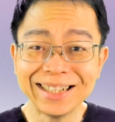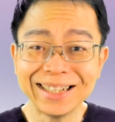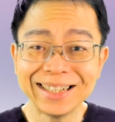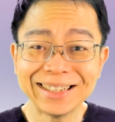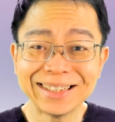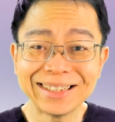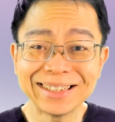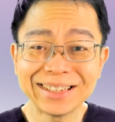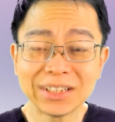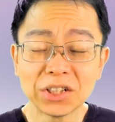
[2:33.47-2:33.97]

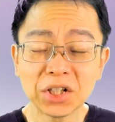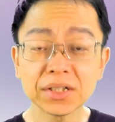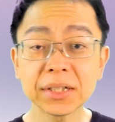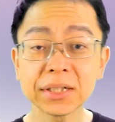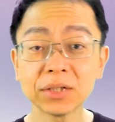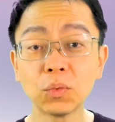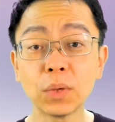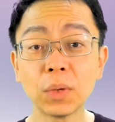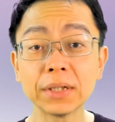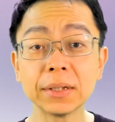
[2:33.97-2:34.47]
they're not
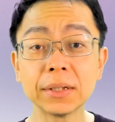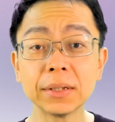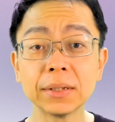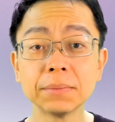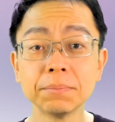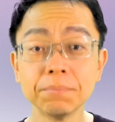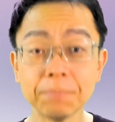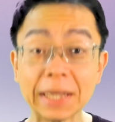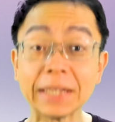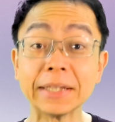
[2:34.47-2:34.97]
going to want to
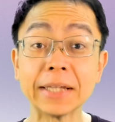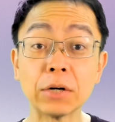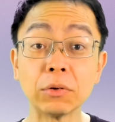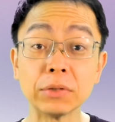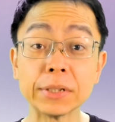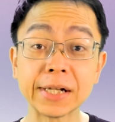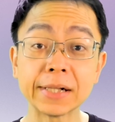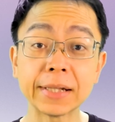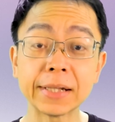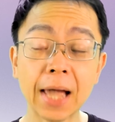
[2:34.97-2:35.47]
make that
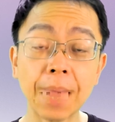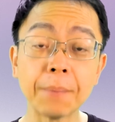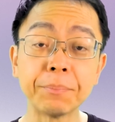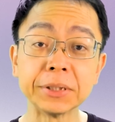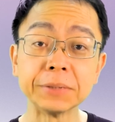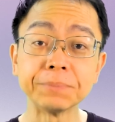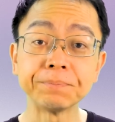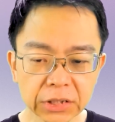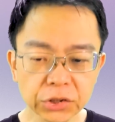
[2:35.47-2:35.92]
result happen.